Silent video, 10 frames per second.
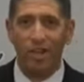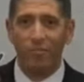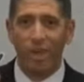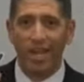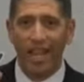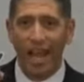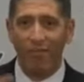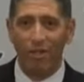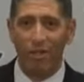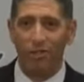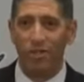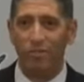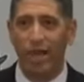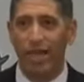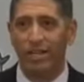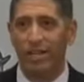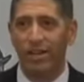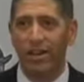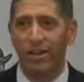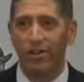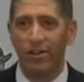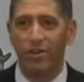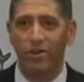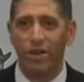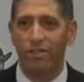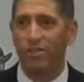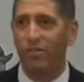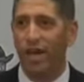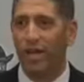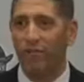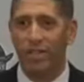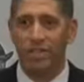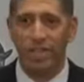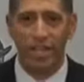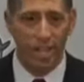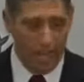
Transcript: Benny Avalos is back there. I don't know who else am I missing.